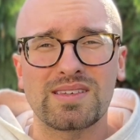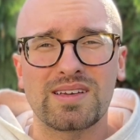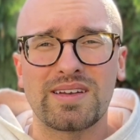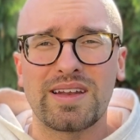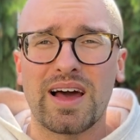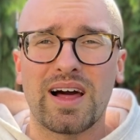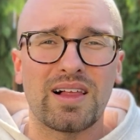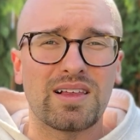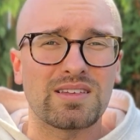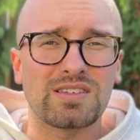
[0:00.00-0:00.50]

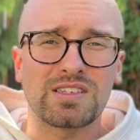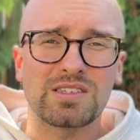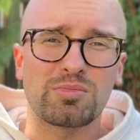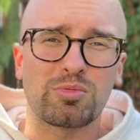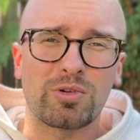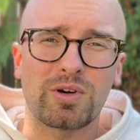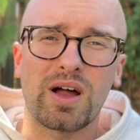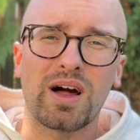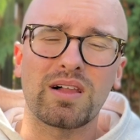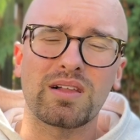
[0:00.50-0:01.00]
analysis
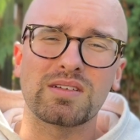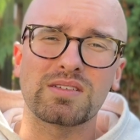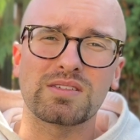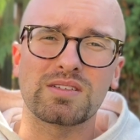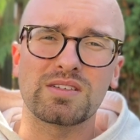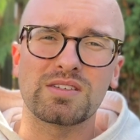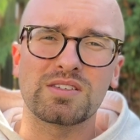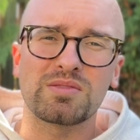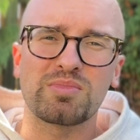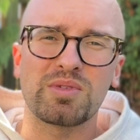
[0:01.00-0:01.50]

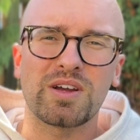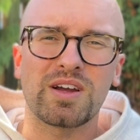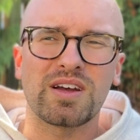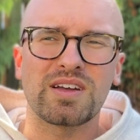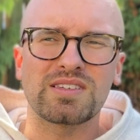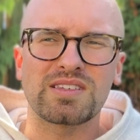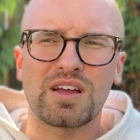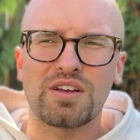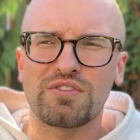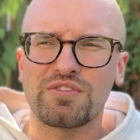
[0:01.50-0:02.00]
paralysis
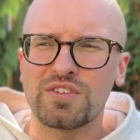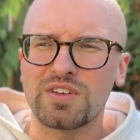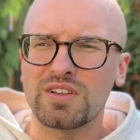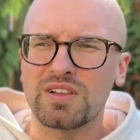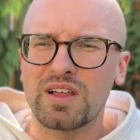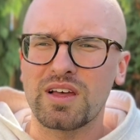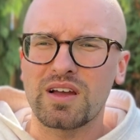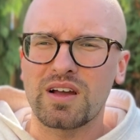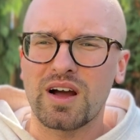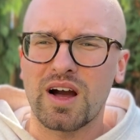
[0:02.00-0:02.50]
because I feel like